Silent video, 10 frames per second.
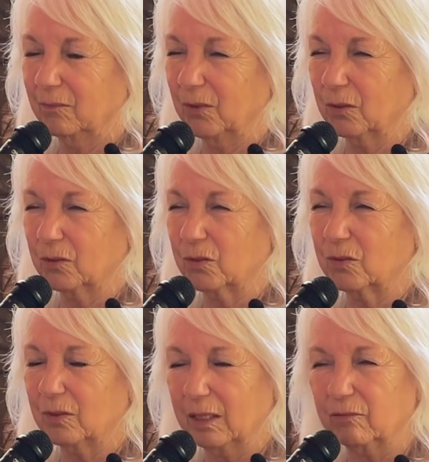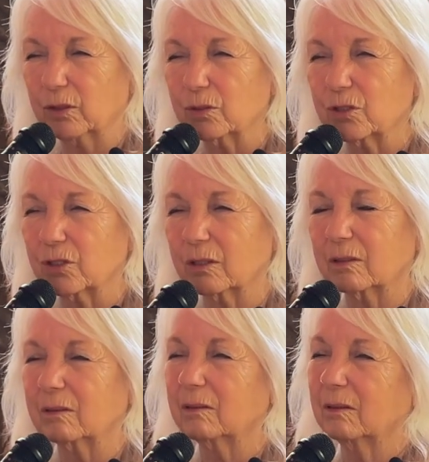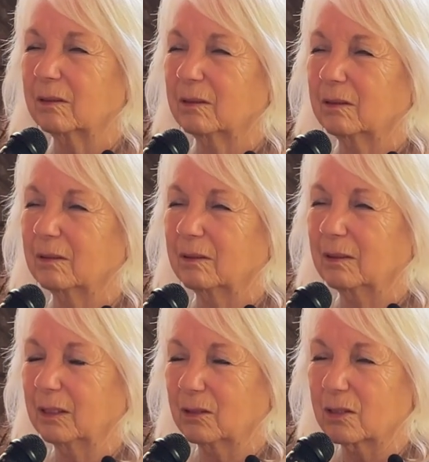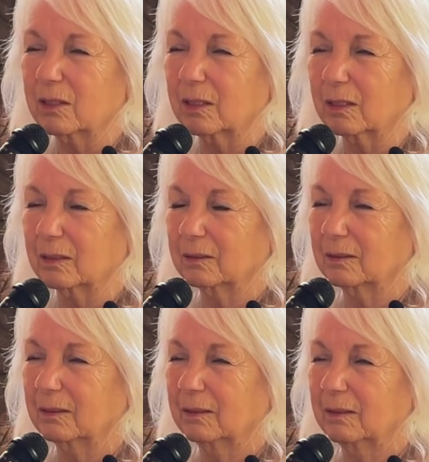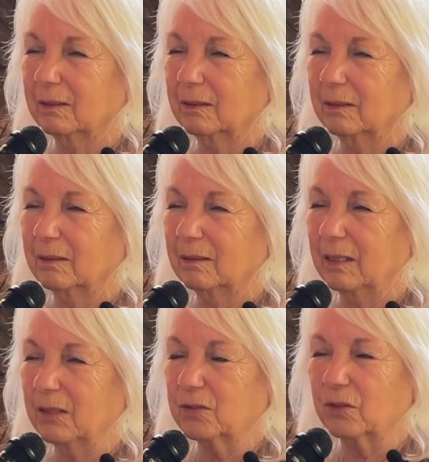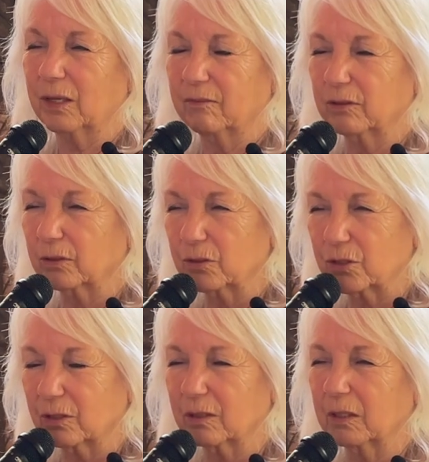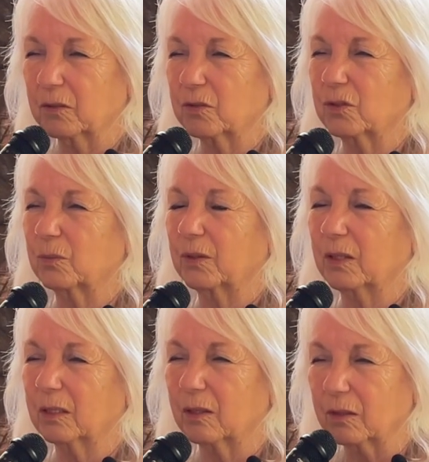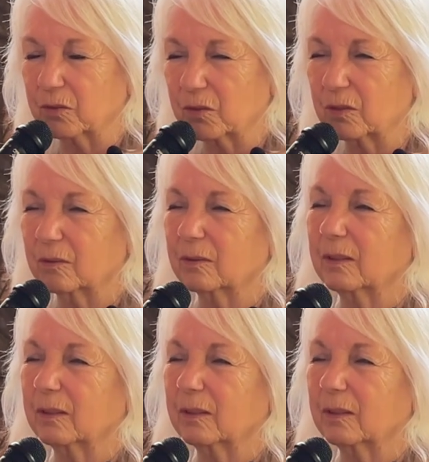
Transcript: And there's evolution in her, as there evolution is within this